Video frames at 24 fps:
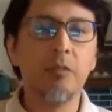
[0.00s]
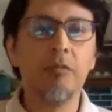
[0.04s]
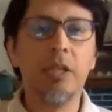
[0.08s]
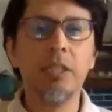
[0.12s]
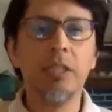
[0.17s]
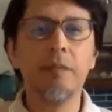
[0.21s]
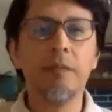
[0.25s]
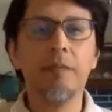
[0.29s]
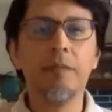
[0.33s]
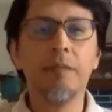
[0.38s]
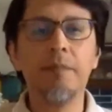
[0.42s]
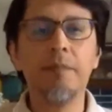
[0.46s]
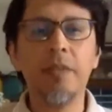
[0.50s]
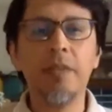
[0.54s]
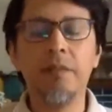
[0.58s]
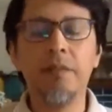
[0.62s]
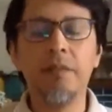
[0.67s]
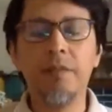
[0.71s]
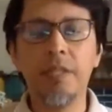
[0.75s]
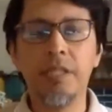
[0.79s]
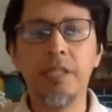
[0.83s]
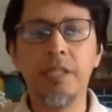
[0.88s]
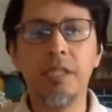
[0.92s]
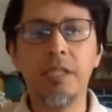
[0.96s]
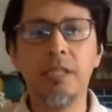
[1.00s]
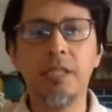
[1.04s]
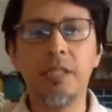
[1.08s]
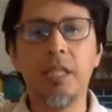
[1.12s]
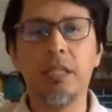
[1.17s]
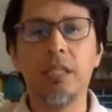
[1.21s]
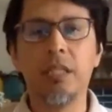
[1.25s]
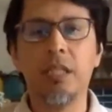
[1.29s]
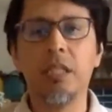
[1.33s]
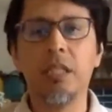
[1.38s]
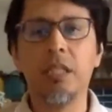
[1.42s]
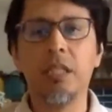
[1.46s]
One of the benefits is
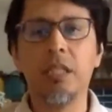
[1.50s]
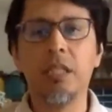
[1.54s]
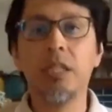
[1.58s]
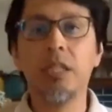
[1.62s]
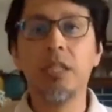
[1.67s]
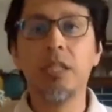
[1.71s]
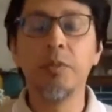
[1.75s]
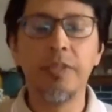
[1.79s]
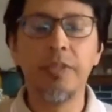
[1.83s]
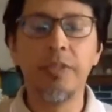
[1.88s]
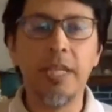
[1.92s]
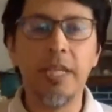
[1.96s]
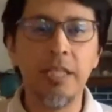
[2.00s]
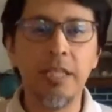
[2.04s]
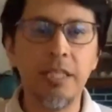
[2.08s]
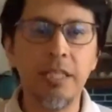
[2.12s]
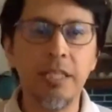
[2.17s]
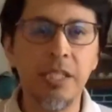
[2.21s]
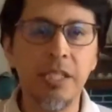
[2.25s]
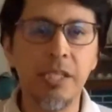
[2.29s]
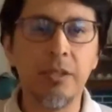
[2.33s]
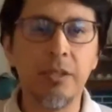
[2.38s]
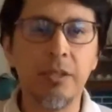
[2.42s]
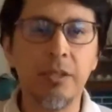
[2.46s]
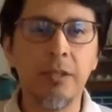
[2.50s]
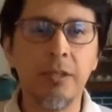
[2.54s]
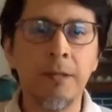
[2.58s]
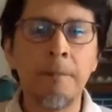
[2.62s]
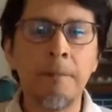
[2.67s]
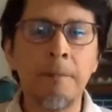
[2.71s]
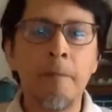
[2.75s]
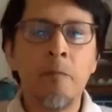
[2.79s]
that it improves digestion.